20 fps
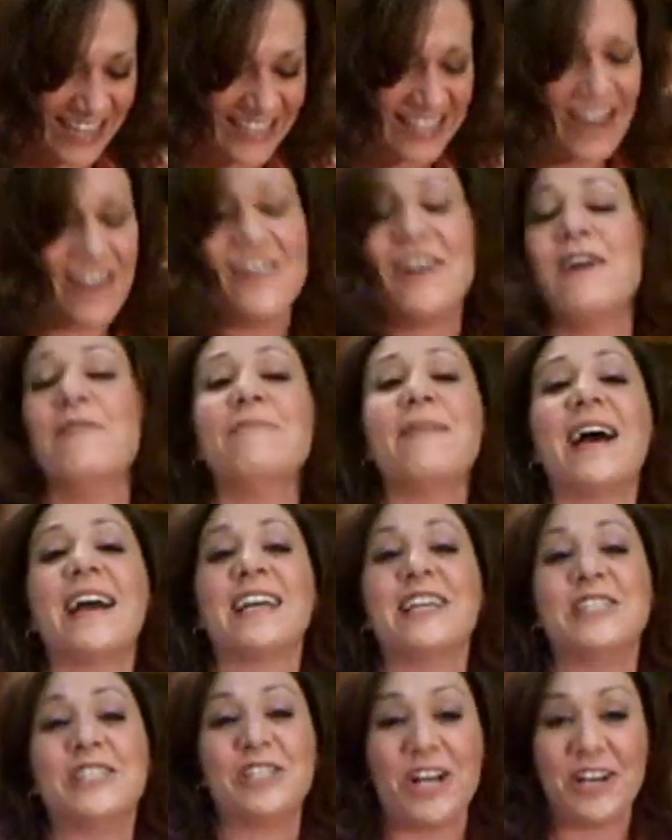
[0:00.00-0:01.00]
this, I'll come back
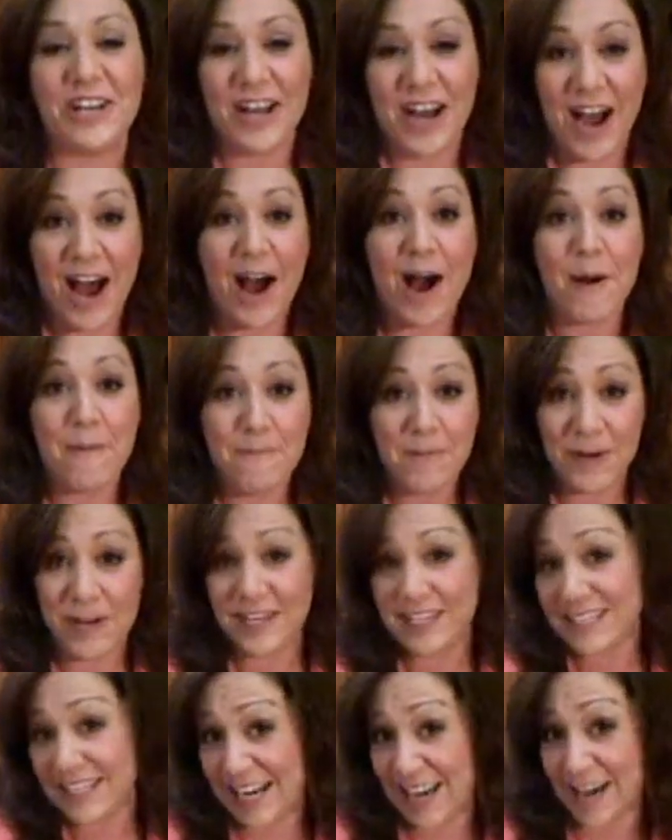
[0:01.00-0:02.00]
and show you how I put
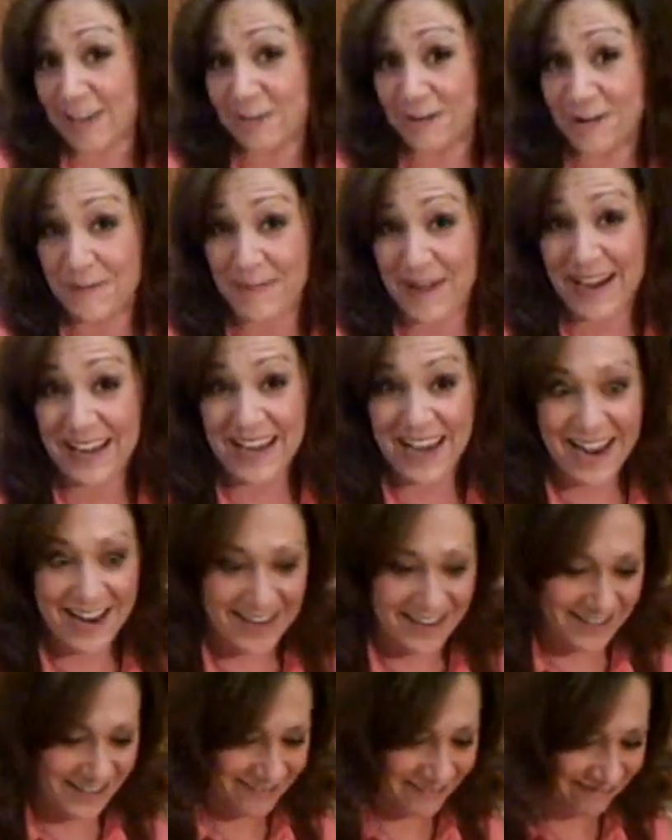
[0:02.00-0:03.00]
it together with my cake.